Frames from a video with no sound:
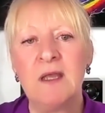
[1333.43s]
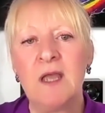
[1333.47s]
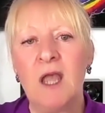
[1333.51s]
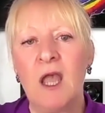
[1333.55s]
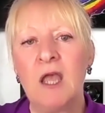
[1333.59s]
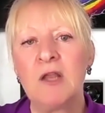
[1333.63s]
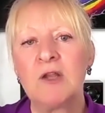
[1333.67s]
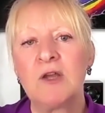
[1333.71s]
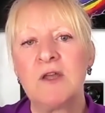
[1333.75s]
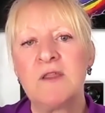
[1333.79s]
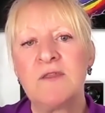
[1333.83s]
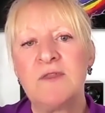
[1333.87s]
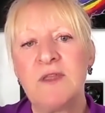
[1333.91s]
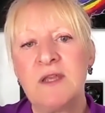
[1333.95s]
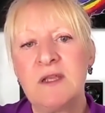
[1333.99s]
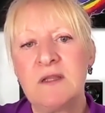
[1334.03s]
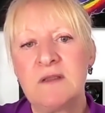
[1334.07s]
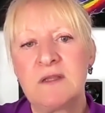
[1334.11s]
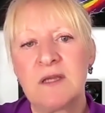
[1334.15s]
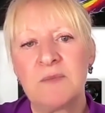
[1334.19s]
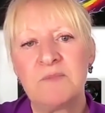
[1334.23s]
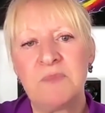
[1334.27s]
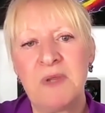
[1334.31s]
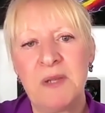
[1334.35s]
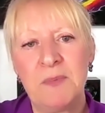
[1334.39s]
And I think
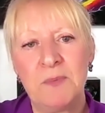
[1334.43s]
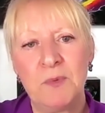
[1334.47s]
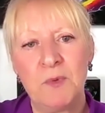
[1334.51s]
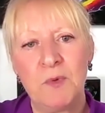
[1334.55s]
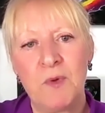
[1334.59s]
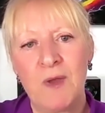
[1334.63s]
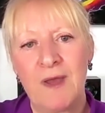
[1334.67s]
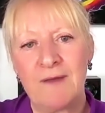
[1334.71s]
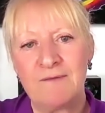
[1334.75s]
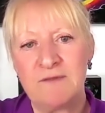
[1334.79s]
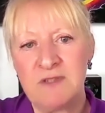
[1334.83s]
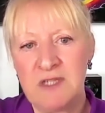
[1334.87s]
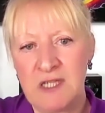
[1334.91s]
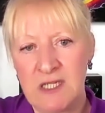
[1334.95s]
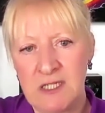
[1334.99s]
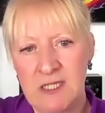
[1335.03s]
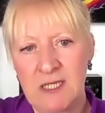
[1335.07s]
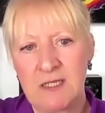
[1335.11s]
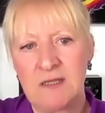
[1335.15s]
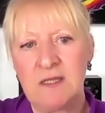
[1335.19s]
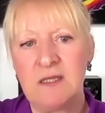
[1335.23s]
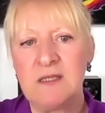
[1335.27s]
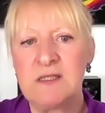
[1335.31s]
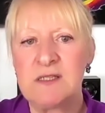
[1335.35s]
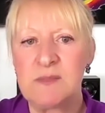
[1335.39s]
that people who have
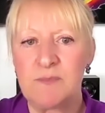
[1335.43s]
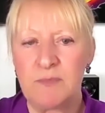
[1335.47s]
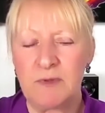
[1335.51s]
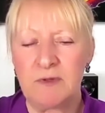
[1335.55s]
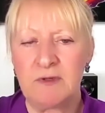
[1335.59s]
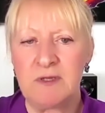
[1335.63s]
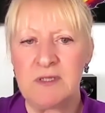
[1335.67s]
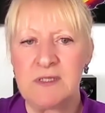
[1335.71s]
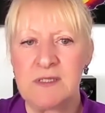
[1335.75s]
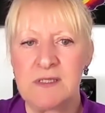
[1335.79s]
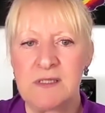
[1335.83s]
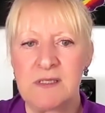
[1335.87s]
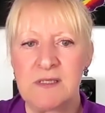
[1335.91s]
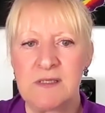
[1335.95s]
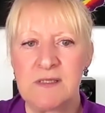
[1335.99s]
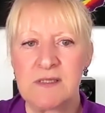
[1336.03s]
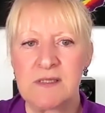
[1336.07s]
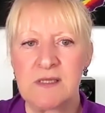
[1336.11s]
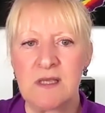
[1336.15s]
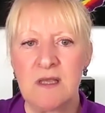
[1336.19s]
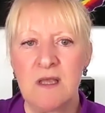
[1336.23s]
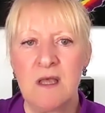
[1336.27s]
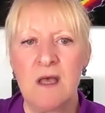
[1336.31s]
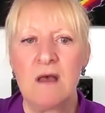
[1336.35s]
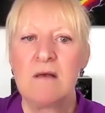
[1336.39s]
near-death experiences
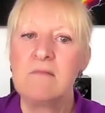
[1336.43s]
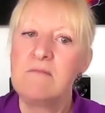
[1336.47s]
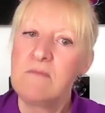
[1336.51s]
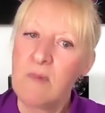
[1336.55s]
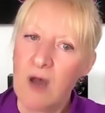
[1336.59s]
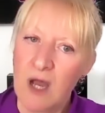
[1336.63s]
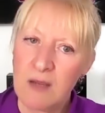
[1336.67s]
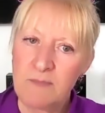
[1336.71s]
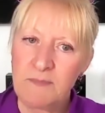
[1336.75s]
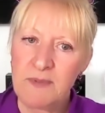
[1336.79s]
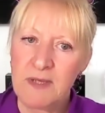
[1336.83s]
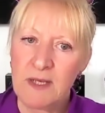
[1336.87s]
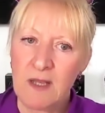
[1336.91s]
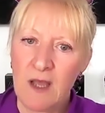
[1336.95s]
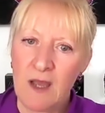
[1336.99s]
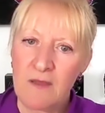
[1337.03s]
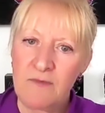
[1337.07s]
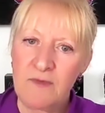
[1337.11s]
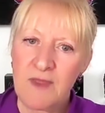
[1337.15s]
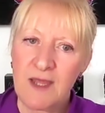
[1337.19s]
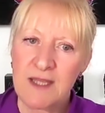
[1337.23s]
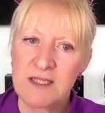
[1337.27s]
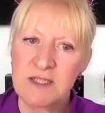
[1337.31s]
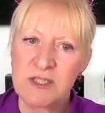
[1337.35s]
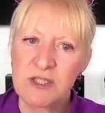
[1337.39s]
might be like
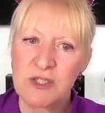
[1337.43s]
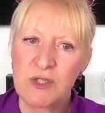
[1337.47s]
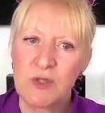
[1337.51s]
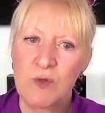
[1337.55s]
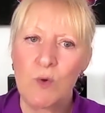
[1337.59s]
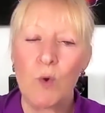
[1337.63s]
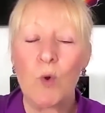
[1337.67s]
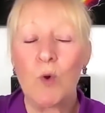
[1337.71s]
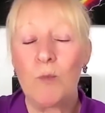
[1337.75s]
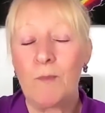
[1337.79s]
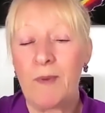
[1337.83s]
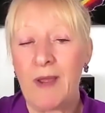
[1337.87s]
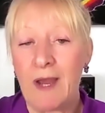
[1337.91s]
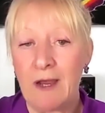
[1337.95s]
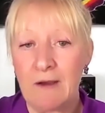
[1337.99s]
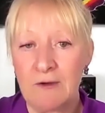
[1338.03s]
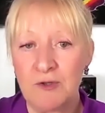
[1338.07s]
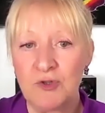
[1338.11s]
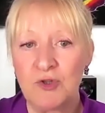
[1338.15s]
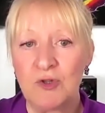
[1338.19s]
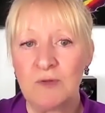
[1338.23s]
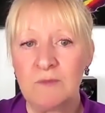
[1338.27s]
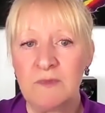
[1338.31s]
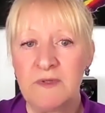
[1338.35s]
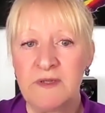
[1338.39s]
that too, or
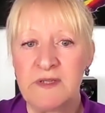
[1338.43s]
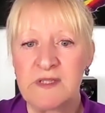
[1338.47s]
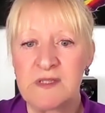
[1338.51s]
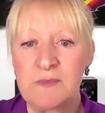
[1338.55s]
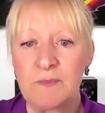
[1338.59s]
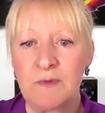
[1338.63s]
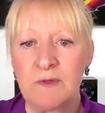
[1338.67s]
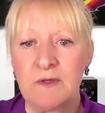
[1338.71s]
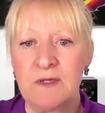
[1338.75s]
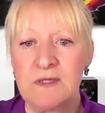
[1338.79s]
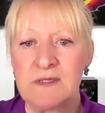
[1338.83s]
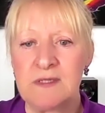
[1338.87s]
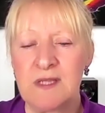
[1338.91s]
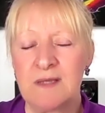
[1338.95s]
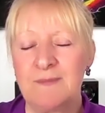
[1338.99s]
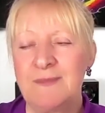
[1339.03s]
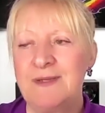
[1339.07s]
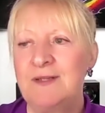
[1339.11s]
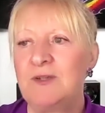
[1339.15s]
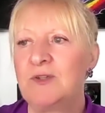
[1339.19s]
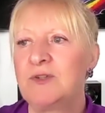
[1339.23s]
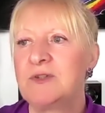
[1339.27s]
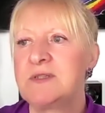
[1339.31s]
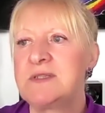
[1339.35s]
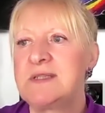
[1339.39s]
paranormal experiences. I
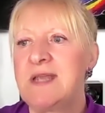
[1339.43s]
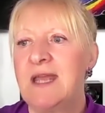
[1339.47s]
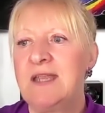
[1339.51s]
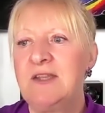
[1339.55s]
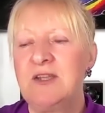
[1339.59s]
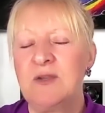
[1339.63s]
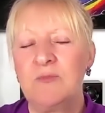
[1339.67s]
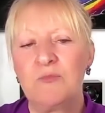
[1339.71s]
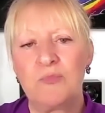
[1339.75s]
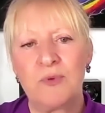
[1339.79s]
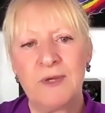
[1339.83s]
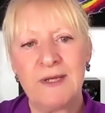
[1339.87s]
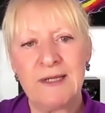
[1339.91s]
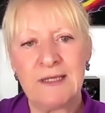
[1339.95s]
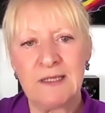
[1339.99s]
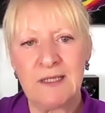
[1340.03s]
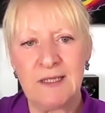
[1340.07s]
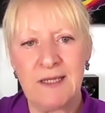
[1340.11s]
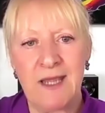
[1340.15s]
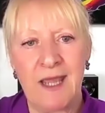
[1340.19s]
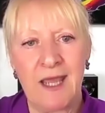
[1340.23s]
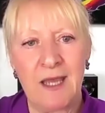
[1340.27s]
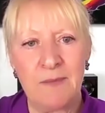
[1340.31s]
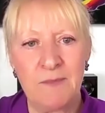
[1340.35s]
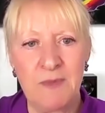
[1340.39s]
mean, look at Daniel Brinkley.
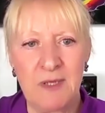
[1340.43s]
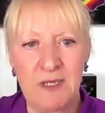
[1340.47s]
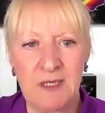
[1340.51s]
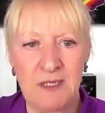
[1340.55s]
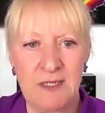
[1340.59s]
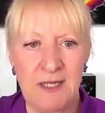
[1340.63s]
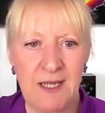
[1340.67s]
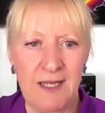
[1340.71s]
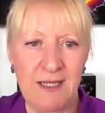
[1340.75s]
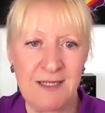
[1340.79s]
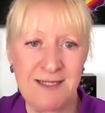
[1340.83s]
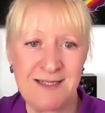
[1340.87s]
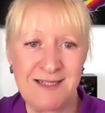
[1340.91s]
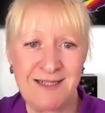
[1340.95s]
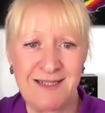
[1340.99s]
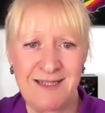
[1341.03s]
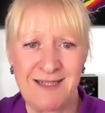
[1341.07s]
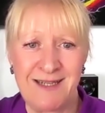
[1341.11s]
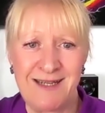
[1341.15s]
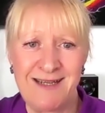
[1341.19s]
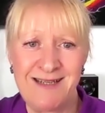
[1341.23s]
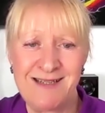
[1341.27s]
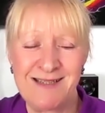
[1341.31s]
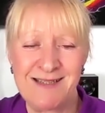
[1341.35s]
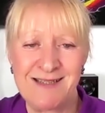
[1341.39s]
How many
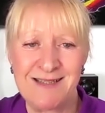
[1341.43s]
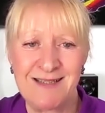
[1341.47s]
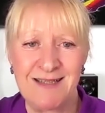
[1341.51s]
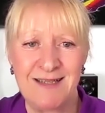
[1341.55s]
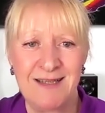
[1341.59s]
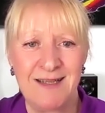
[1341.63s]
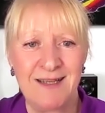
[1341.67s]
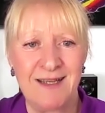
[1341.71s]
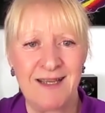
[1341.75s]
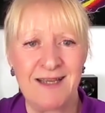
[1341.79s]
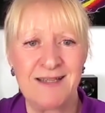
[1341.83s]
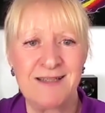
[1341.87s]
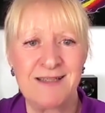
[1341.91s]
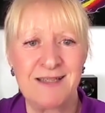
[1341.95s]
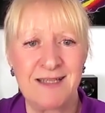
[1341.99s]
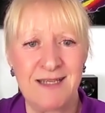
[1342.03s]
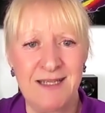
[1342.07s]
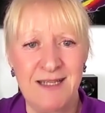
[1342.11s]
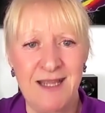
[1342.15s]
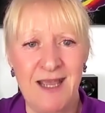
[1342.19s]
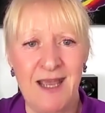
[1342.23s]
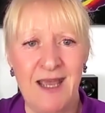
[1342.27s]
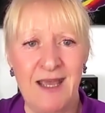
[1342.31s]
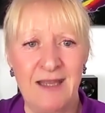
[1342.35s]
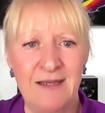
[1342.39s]
NDEs has
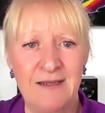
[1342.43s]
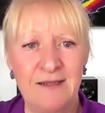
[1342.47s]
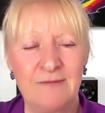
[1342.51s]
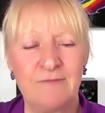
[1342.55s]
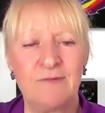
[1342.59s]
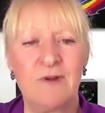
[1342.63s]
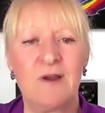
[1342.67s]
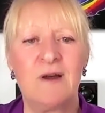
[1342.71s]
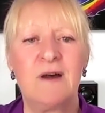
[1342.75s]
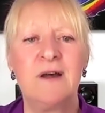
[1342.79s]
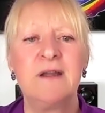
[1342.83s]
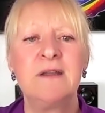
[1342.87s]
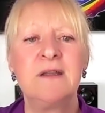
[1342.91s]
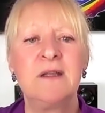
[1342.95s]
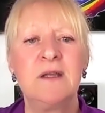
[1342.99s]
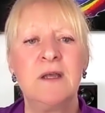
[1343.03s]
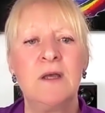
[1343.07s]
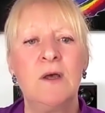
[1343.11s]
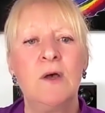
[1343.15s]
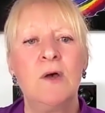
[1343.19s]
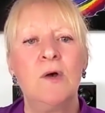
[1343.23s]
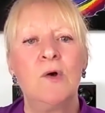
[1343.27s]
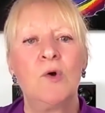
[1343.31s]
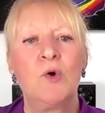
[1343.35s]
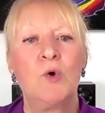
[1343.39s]
he had, right?
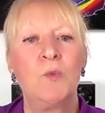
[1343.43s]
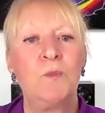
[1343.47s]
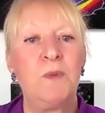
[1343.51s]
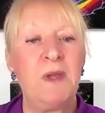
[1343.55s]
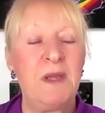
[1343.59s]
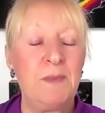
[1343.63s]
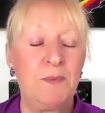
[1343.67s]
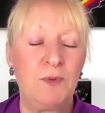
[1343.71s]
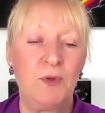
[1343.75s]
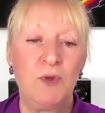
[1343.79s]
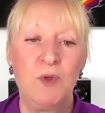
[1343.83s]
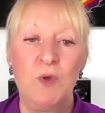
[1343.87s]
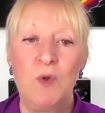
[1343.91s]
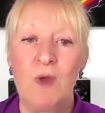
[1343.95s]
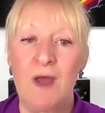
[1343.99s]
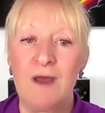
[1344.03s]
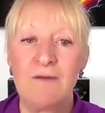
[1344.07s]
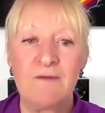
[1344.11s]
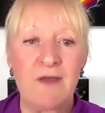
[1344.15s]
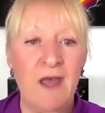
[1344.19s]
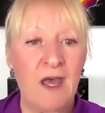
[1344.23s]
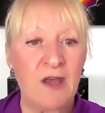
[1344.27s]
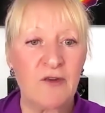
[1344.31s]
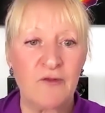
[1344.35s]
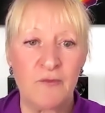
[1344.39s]
Or people who have
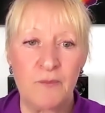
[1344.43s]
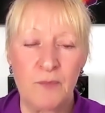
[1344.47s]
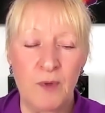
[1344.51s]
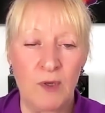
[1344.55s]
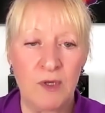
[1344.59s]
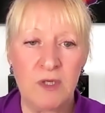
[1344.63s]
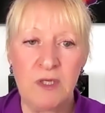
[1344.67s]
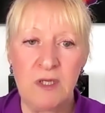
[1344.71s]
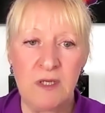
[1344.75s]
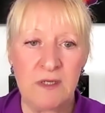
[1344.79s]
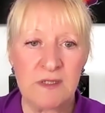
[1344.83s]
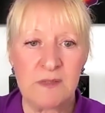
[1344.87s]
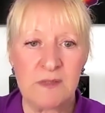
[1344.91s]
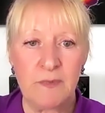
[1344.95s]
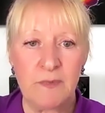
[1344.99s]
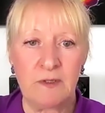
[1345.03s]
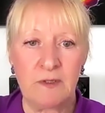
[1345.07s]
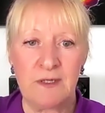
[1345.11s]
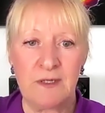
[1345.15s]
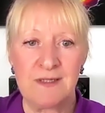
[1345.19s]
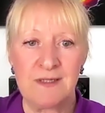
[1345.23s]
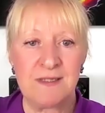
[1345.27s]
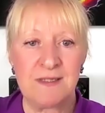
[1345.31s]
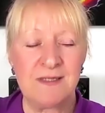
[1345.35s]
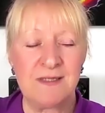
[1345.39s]
out-of-body
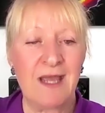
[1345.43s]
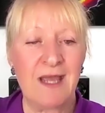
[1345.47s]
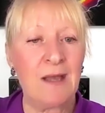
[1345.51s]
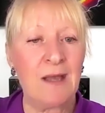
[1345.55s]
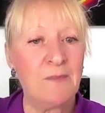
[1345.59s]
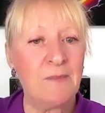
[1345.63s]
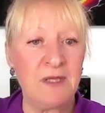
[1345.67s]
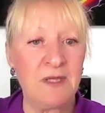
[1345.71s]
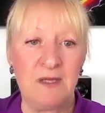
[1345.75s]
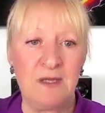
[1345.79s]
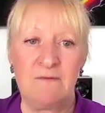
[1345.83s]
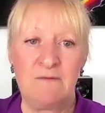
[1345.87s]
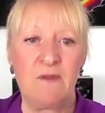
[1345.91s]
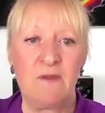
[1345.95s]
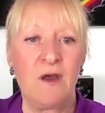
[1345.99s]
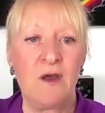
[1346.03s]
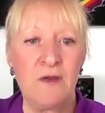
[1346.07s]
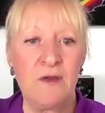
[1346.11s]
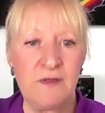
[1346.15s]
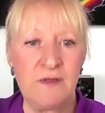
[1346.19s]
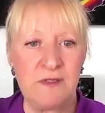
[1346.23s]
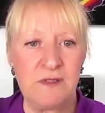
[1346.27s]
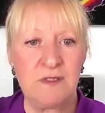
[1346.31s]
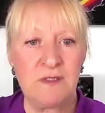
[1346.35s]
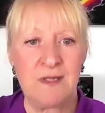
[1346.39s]
experiences, how many of
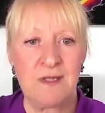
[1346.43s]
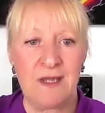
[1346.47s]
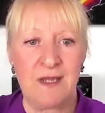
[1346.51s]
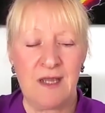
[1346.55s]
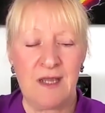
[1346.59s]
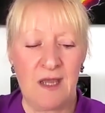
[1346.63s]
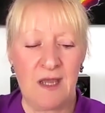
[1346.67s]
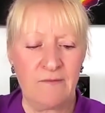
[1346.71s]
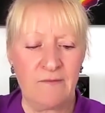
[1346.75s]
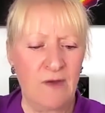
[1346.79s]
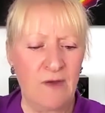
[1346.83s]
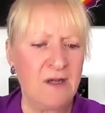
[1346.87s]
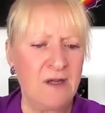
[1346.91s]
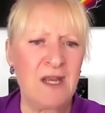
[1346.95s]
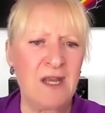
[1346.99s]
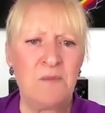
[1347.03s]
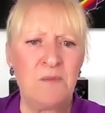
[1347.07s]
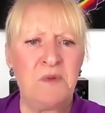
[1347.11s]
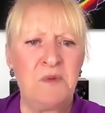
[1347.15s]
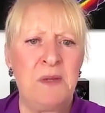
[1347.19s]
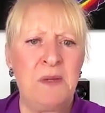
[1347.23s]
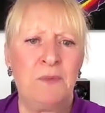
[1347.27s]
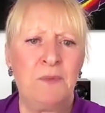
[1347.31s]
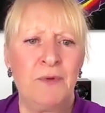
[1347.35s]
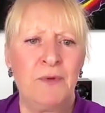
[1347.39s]
those do they have? I know
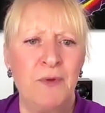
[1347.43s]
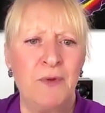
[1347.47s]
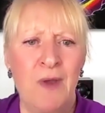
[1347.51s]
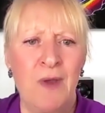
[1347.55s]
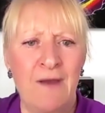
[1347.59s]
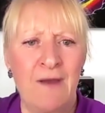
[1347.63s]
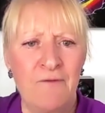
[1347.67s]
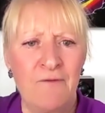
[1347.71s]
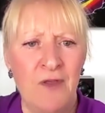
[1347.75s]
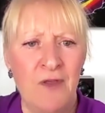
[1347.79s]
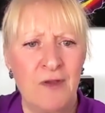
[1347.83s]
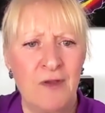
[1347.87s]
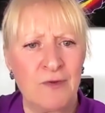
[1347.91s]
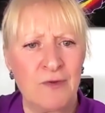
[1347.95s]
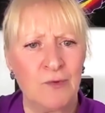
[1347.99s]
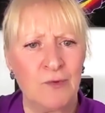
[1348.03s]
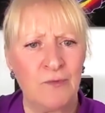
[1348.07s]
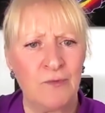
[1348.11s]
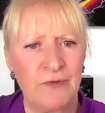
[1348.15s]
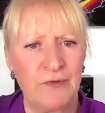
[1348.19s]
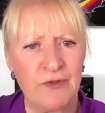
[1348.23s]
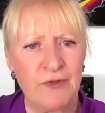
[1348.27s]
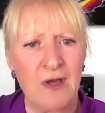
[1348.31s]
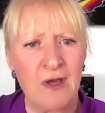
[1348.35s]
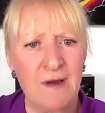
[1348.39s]
people who have those all
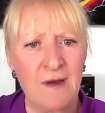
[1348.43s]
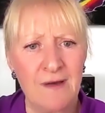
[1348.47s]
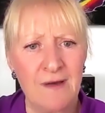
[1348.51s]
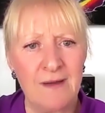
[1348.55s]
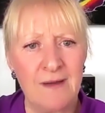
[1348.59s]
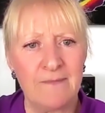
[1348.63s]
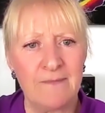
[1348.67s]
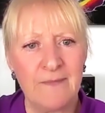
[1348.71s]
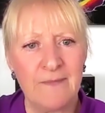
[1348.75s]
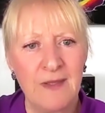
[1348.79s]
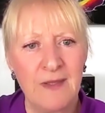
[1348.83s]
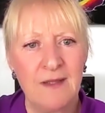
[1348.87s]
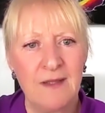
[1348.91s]
the time.